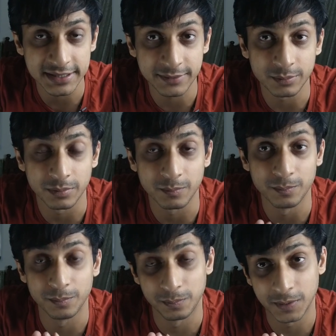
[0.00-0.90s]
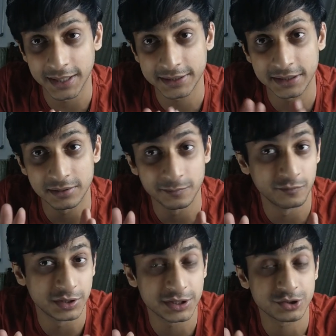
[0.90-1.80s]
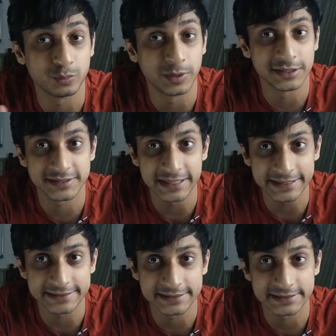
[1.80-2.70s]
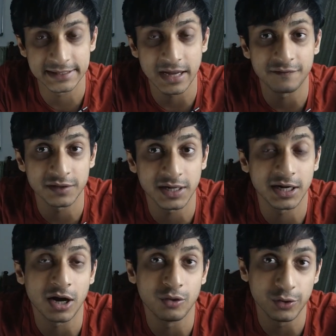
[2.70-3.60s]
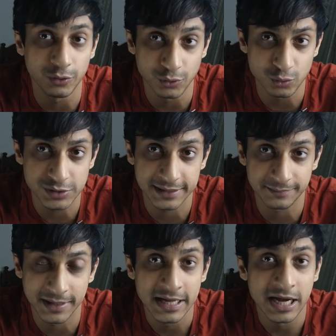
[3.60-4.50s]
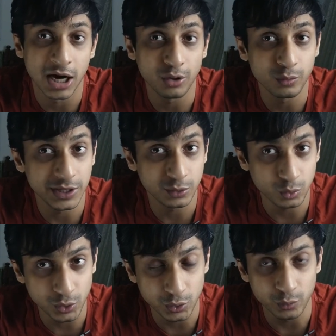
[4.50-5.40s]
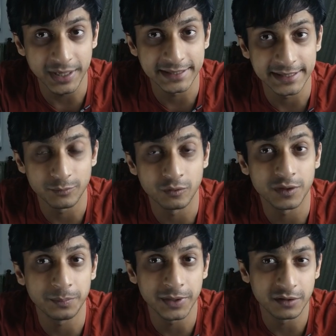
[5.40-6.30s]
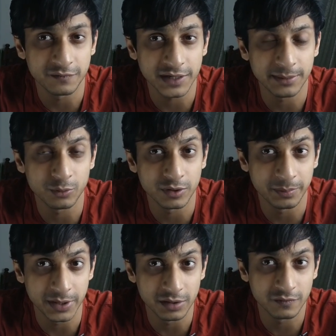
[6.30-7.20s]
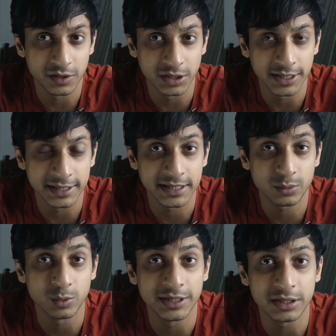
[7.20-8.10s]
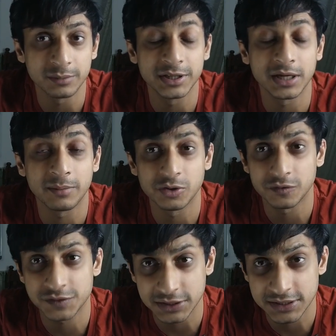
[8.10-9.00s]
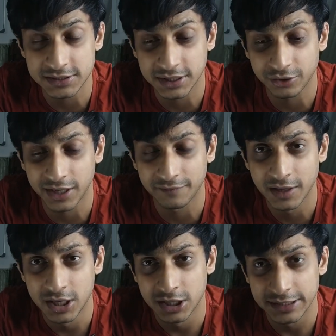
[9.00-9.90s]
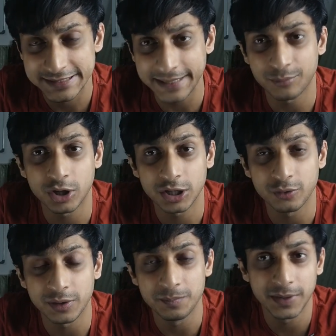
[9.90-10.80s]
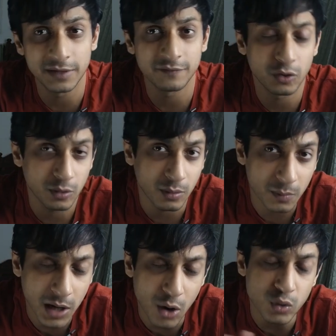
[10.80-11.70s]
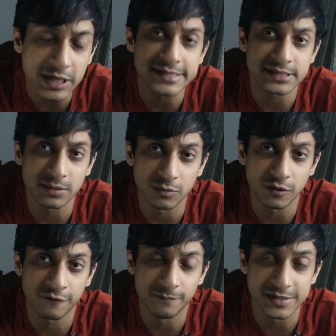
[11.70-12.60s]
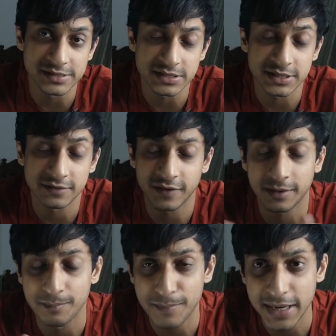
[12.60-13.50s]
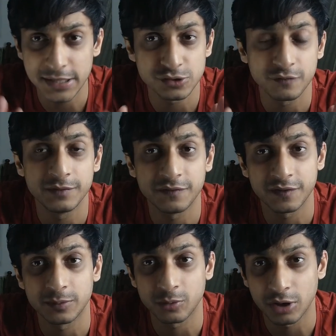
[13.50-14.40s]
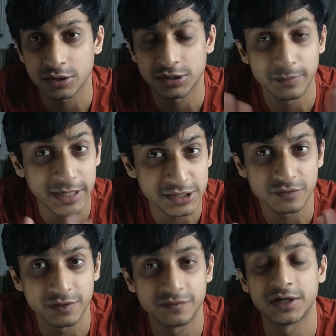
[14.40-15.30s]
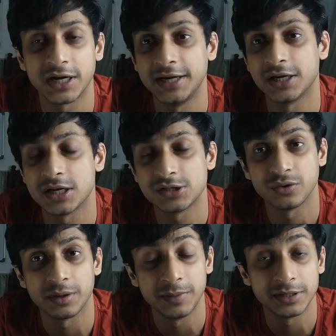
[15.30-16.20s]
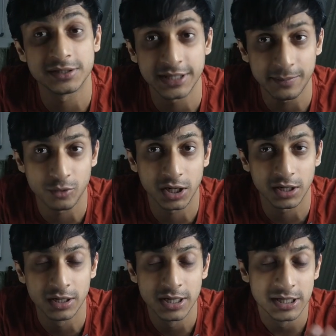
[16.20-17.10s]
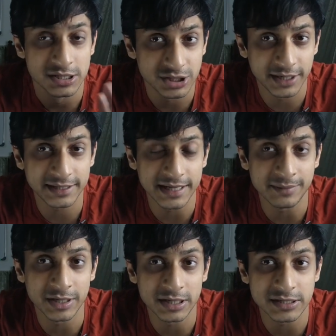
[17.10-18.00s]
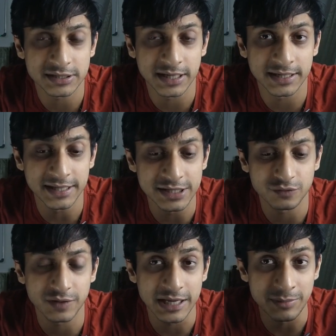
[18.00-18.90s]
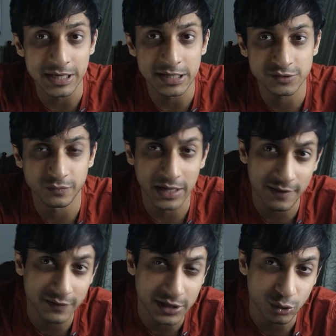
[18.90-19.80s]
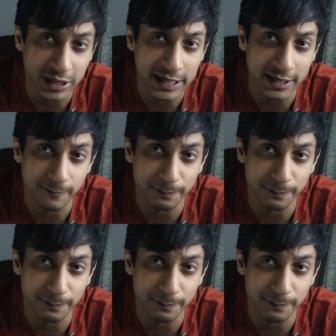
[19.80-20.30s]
then connected the words to build the sentences. And after that, how do you use them? How do we tweak them over a period of time, over a period of learning that will determine the amount of success that you have? The same model you can build for countless number of businesses. In fact, millions of different products, millions of different ideas. You can build the same model, generate the email list, and each of the email lists will have the unique, like